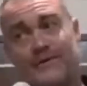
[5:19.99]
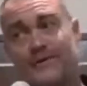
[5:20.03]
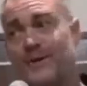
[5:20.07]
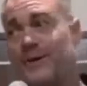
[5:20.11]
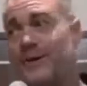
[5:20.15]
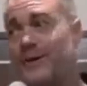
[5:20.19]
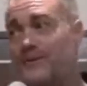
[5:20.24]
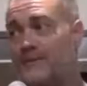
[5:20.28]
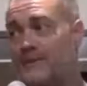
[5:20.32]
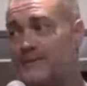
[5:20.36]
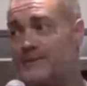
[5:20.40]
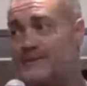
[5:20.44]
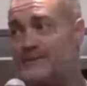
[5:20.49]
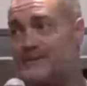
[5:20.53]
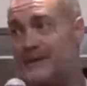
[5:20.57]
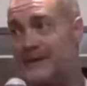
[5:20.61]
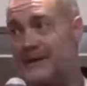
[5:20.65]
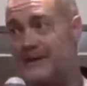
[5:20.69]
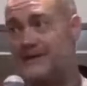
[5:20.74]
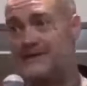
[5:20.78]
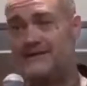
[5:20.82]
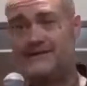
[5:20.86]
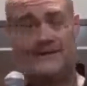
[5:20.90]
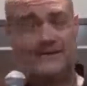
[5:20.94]
care what anybody
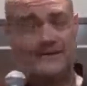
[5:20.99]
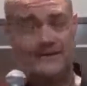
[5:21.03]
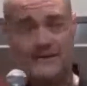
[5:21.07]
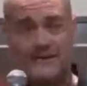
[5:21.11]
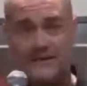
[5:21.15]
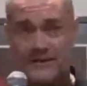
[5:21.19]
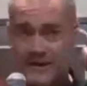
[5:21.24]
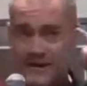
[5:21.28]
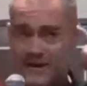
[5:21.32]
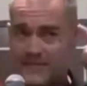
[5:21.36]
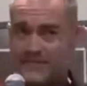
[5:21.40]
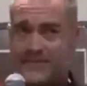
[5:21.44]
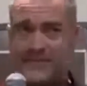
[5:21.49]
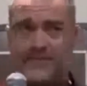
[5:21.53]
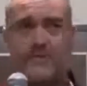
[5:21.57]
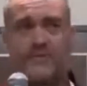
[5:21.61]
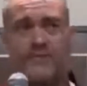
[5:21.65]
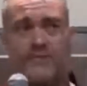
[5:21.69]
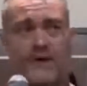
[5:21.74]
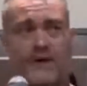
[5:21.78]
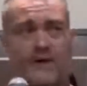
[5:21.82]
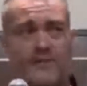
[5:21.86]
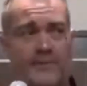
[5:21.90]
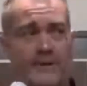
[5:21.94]
says, there's a lot of
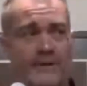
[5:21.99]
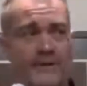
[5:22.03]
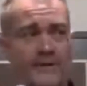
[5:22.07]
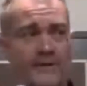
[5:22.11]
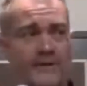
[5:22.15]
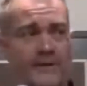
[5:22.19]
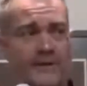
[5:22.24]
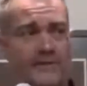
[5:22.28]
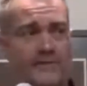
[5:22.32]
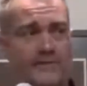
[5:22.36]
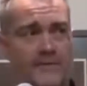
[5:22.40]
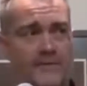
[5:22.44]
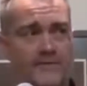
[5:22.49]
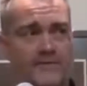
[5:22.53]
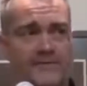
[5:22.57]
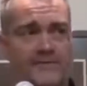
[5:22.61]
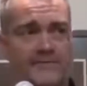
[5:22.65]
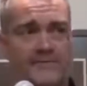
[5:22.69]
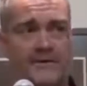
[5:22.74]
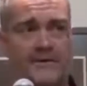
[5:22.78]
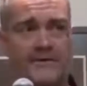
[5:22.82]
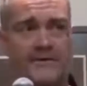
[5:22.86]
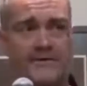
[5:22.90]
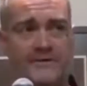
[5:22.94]
programming in
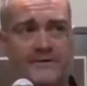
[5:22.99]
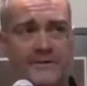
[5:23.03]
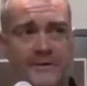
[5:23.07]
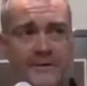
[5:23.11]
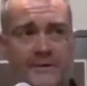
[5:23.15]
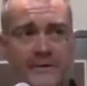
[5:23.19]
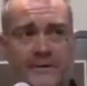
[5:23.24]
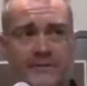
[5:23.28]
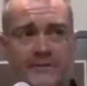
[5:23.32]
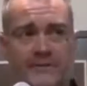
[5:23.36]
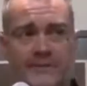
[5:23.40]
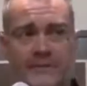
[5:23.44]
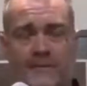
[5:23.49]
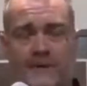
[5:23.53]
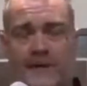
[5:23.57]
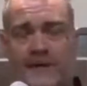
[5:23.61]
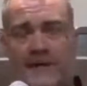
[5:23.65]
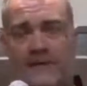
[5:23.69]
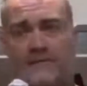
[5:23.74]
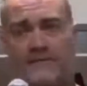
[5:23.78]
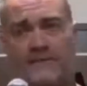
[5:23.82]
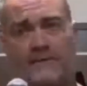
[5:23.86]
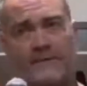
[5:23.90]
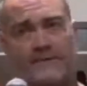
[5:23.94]
most of us
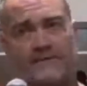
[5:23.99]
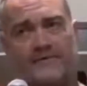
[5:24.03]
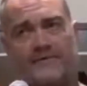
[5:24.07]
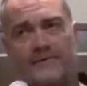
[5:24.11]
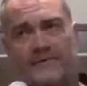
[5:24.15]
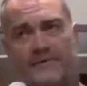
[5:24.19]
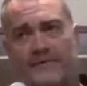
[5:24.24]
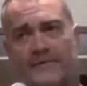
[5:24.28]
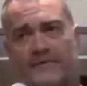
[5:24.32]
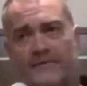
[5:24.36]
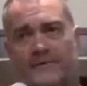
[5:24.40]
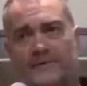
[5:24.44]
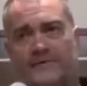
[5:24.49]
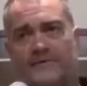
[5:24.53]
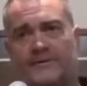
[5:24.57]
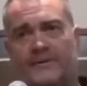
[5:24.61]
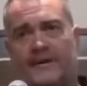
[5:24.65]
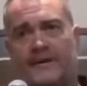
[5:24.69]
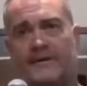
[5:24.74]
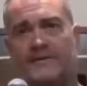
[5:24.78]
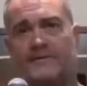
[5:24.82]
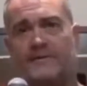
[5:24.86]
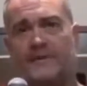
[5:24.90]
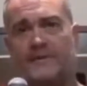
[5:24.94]
And very few of us
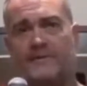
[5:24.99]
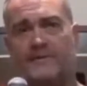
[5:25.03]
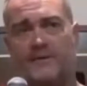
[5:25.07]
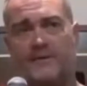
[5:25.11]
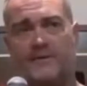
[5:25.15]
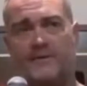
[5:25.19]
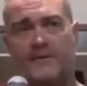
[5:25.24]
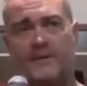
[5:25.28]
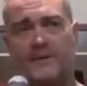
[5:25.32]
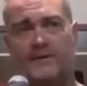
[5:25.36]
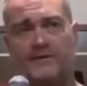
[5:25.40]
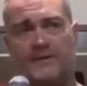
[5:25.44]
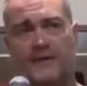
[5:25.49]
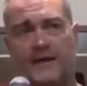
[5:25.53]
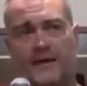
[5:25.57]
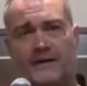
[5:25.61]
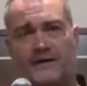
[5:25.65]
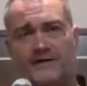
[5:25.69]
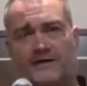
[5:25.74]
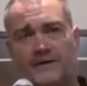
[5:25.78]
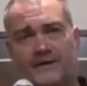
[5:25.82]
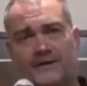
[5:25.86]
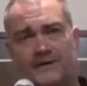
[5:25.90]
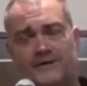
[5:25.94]
have the ability to
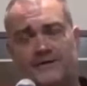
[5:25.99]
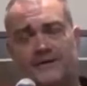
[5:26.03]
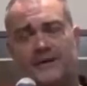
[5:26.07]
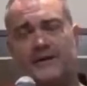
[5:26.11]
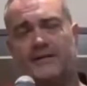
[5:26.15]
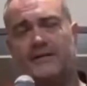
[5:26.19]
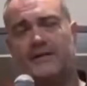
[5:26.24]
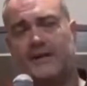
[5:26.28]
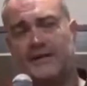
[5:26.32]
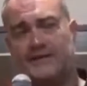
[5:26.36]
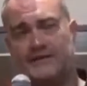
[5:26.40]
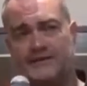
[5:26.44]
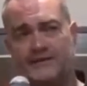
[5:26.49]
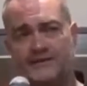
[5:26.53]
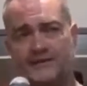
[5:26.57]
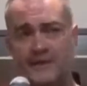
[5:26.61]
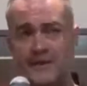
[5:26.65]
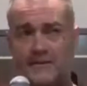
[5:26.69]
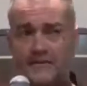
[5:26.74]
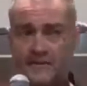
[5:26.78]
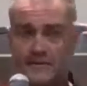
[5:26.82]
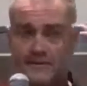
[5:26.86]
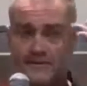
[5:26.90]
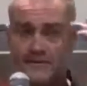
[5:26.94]
actually shed that
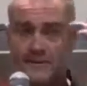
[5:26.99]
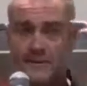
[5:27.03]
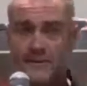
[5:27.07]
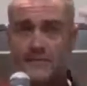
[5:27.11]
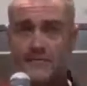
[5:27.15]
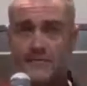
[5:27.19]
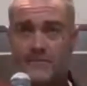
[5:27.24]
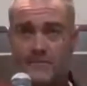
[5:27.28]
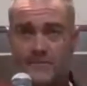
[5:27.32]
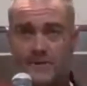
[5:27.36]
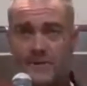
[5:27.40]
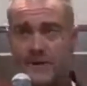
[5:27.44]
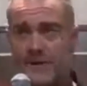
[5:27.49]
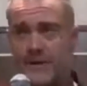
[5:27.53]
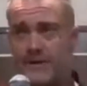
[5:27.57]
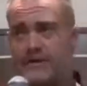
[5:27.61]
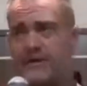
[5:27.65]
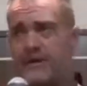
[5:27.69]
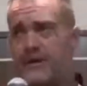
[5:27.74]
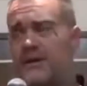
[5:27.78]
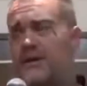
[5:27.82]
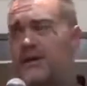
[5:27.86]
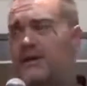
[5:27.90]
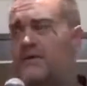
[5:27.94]
stuff and start really
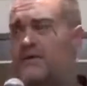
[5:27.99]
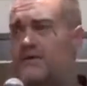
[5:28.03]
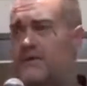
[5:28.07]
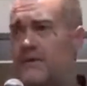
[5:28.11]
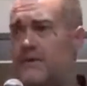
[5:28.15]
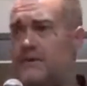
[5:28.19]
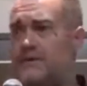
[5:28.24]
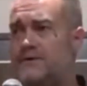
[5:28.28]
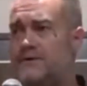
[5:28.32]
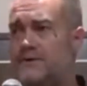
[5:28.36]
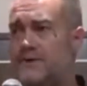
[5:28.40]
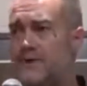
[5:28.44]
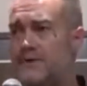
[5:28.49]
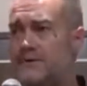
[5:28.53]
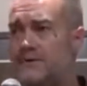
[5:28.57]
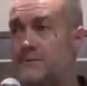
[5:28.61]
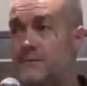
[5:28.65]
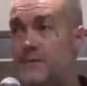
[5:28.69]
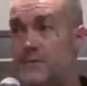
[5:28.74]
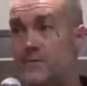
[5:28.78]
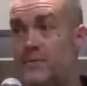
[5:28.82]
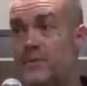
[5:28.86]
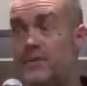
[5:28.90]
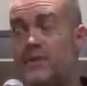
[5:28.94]
thinking for ourselves.
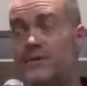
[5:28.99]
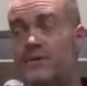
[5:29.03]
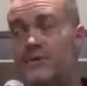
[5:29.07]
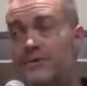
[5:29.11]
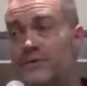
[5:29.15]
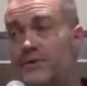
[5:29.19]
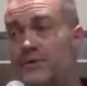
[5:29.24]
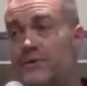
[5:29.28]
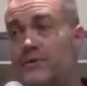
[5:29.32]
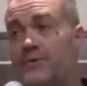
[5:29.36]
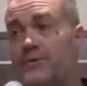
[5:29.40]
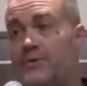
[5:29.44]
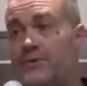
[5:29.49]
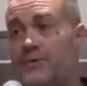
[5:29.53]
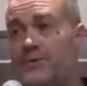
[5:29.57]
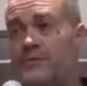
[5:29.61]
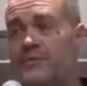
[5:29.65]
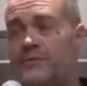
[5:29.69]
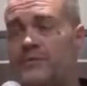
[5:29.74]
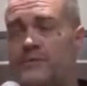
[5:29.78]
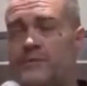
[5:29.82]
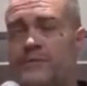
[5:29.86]
But when you do,